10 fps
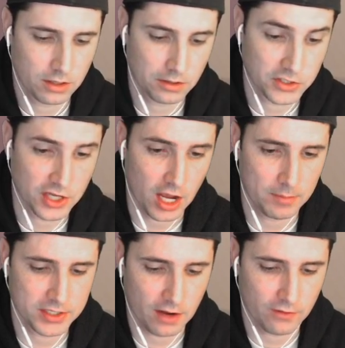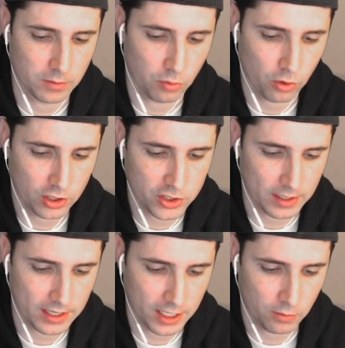zombies off the board. So I
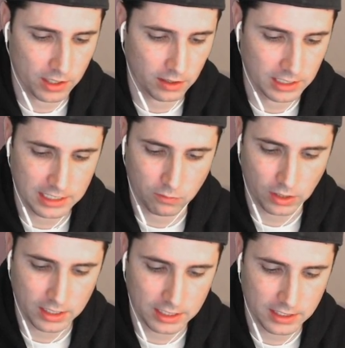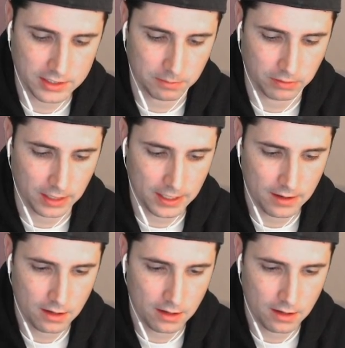kind of want... What? He doesn't play?